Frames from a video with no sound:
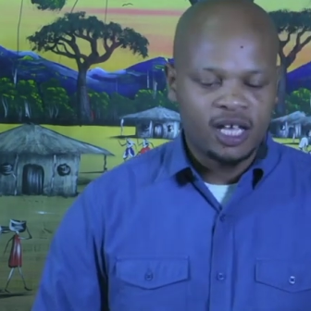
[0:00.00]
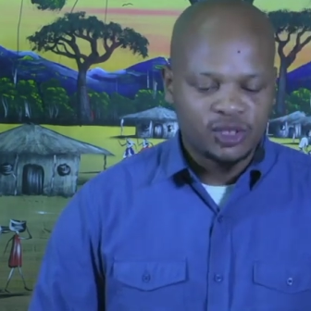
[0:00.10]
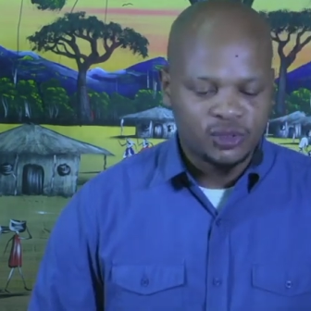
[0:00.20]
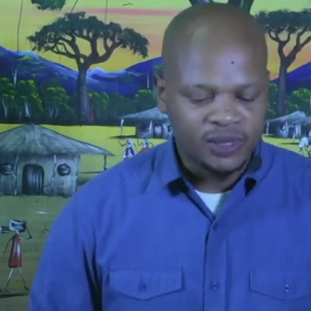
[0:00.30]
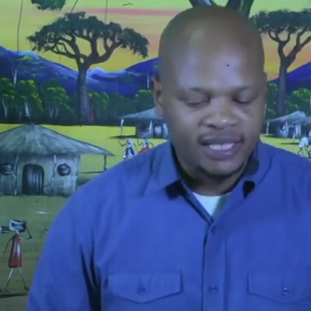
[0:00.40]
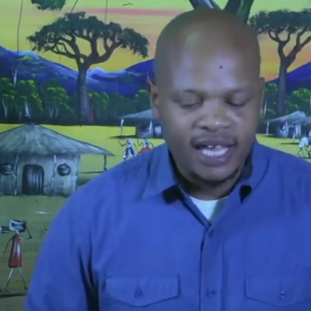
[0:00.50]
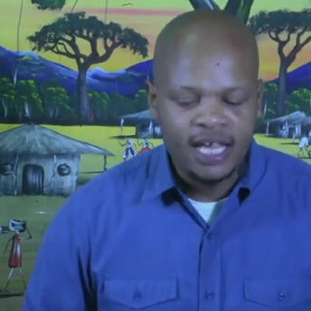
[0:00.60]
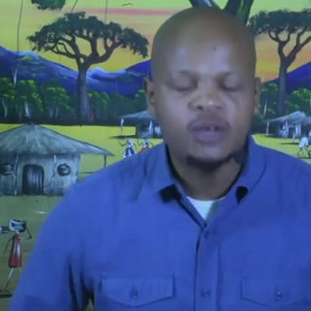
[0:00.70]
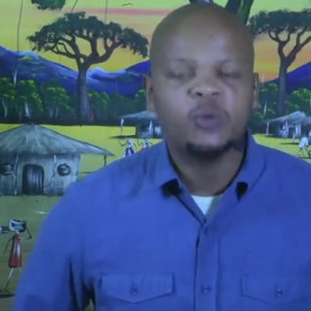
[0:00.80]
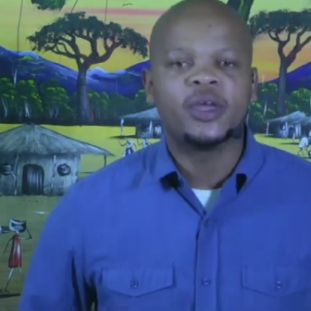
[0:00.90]

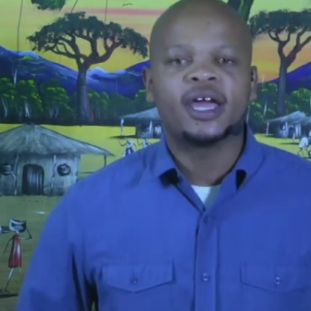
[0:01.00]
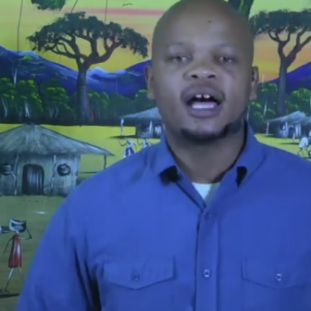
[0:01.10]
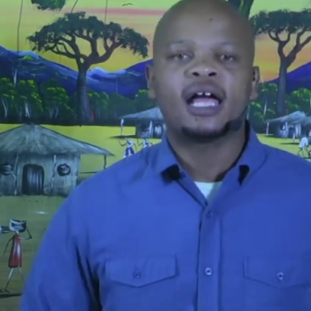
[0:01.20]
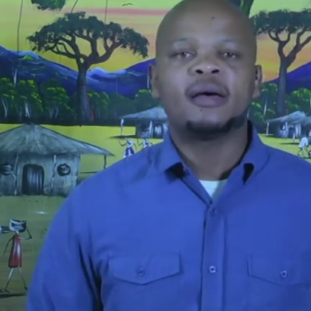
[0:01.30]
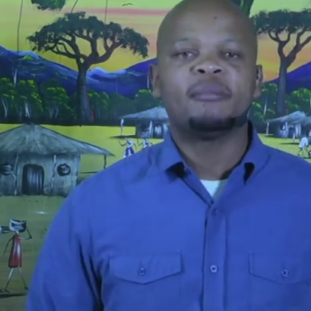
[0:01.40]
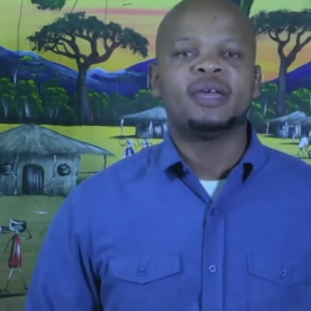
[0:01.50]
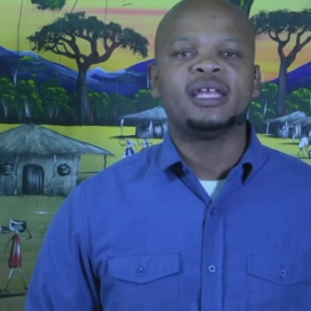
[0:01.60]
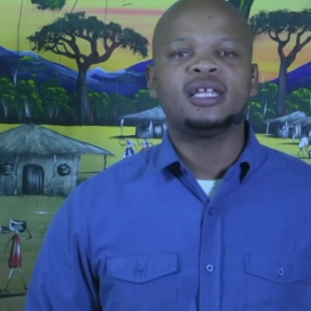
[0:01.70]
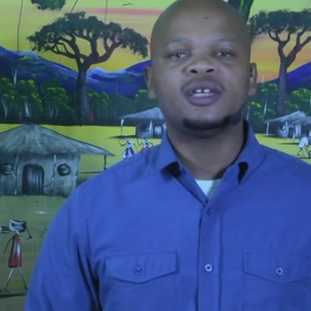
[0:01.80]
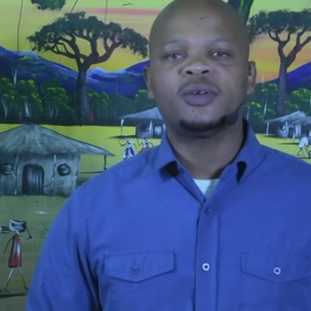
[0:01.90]
today we are
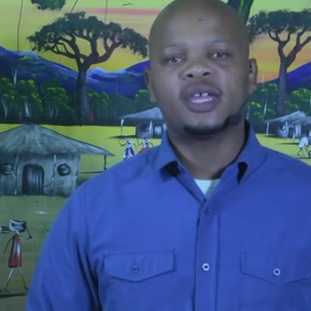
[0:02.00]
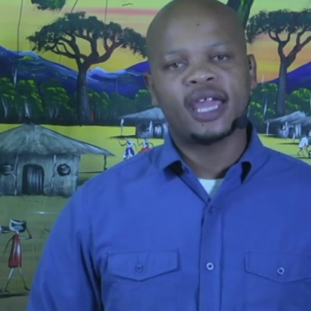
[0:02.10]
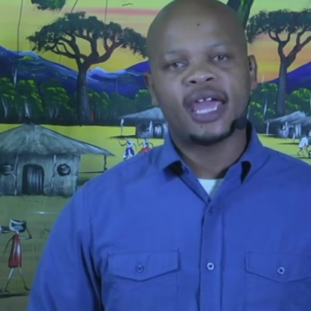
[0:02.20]
mainly looking